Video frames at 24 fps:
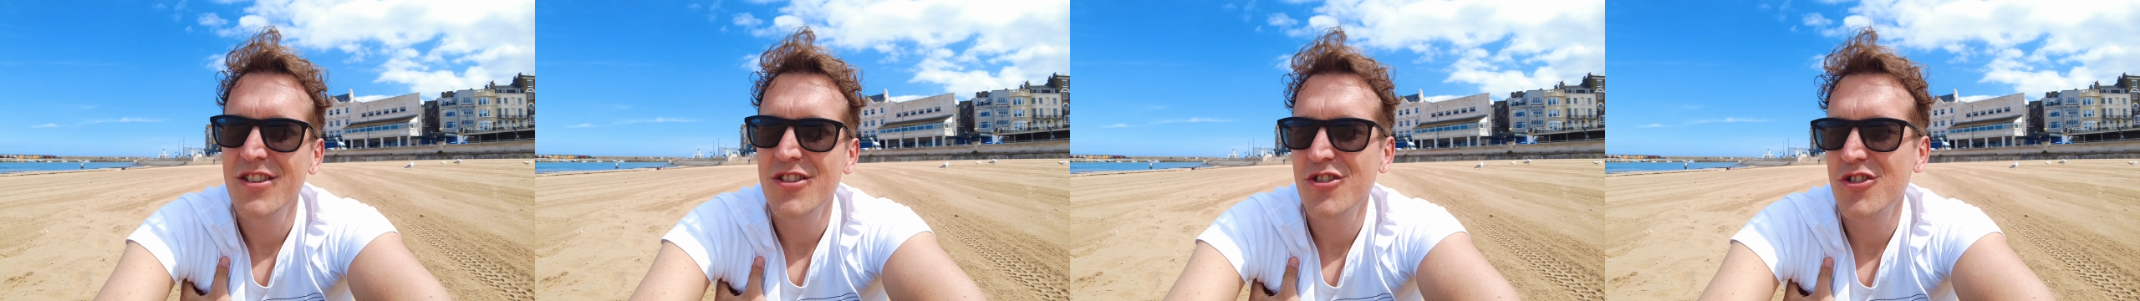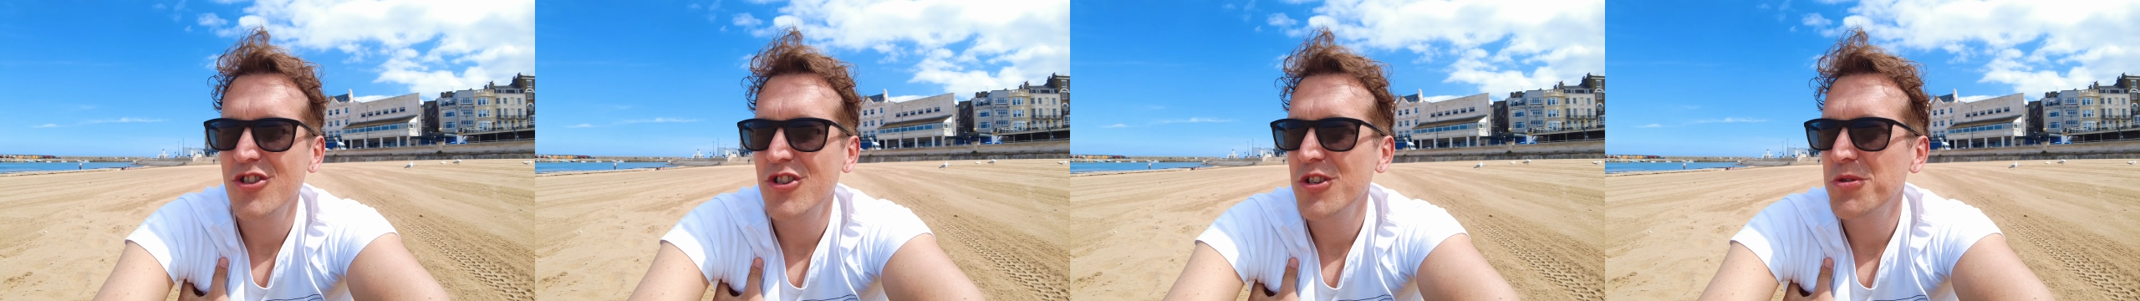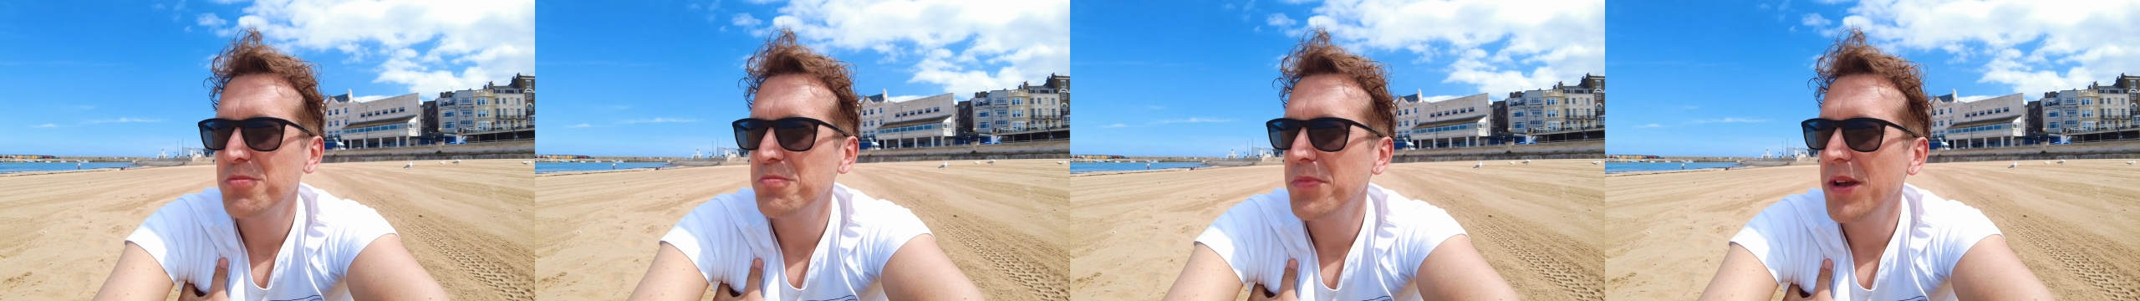
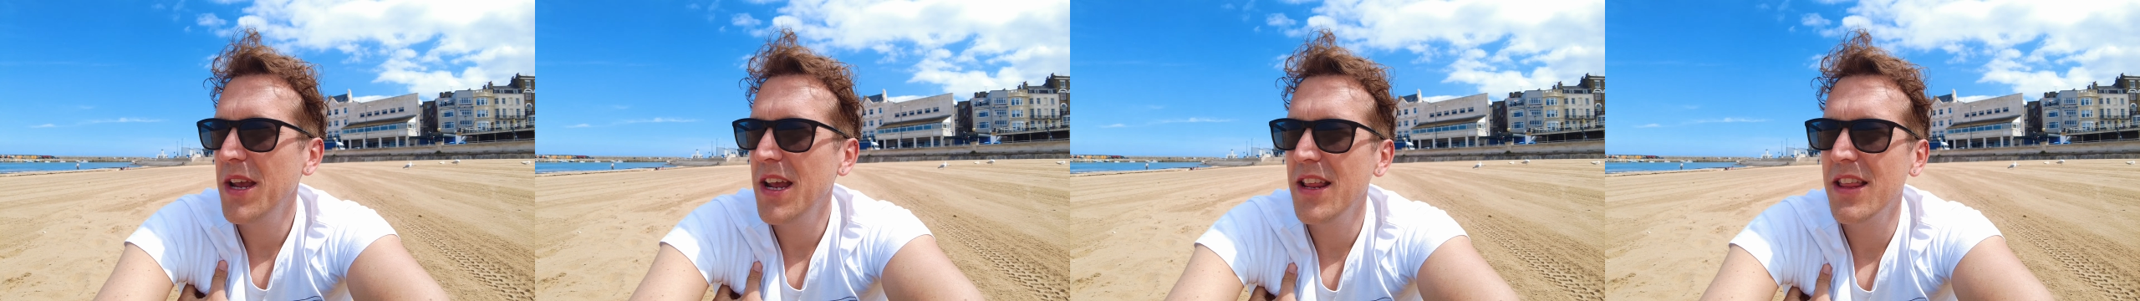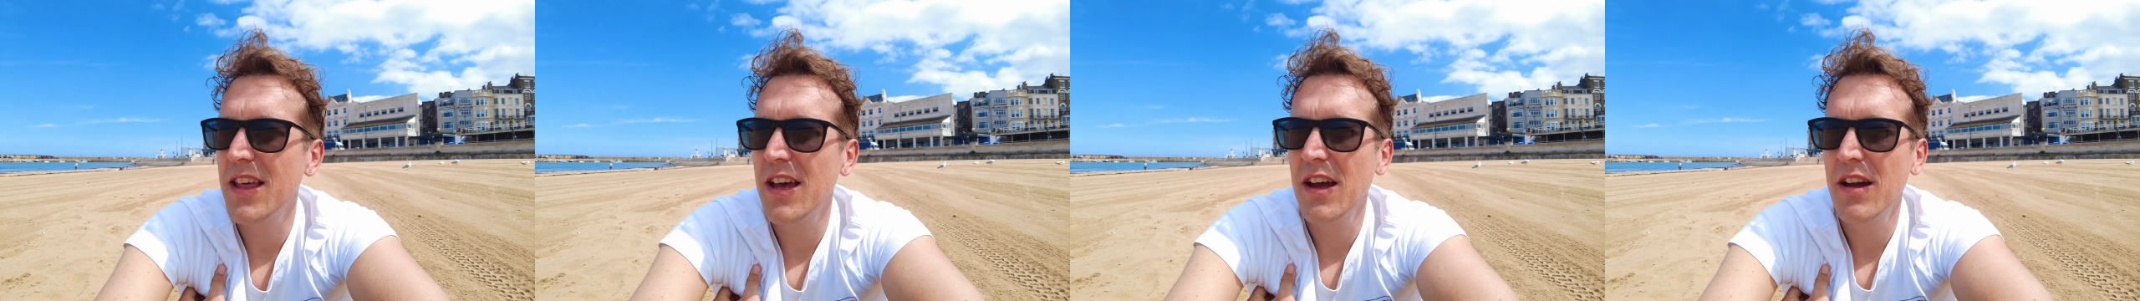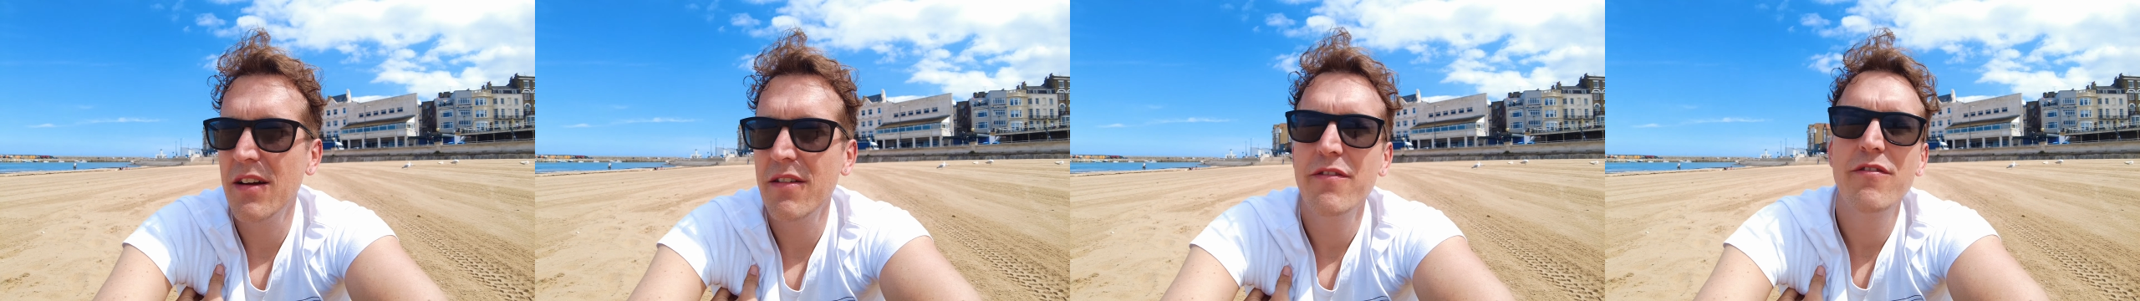Just be
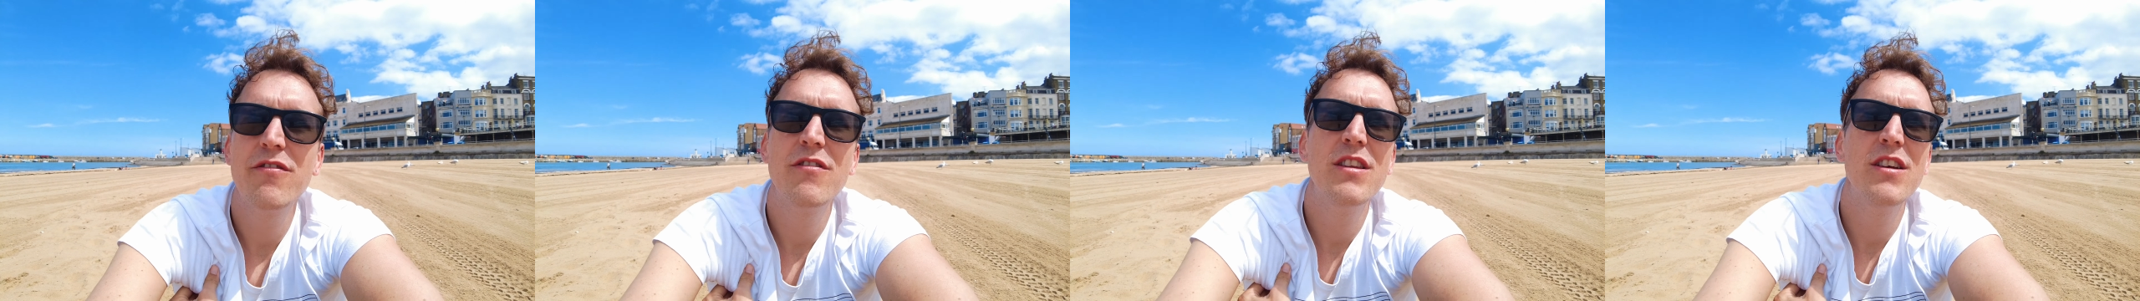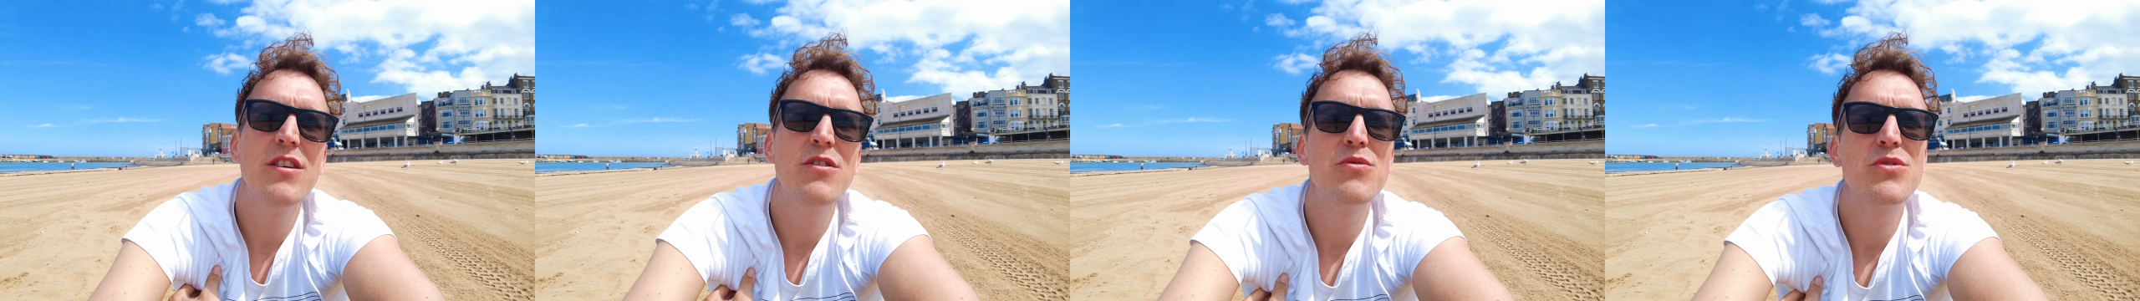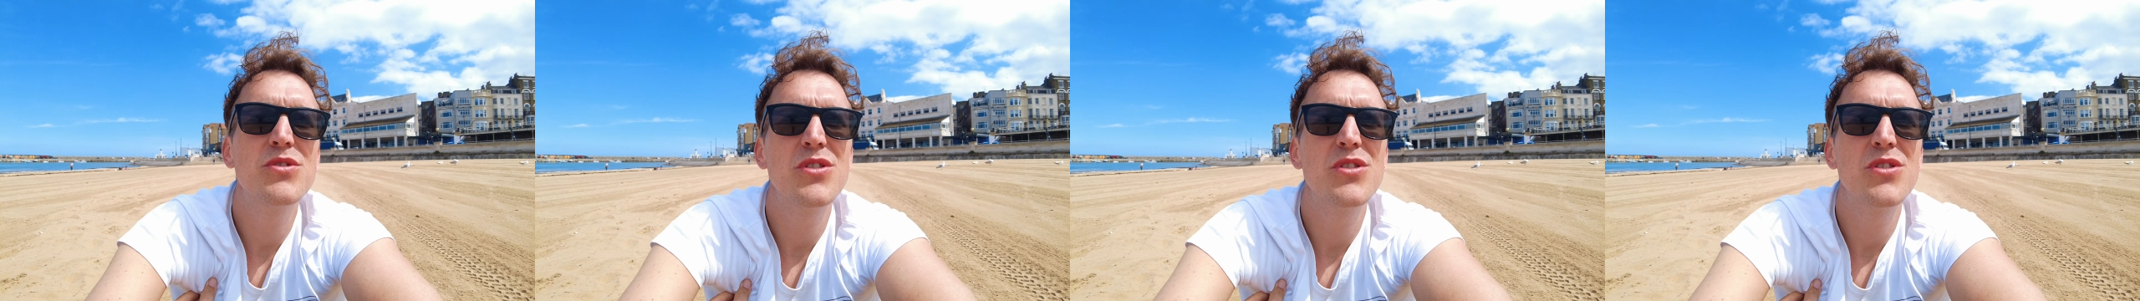there for a little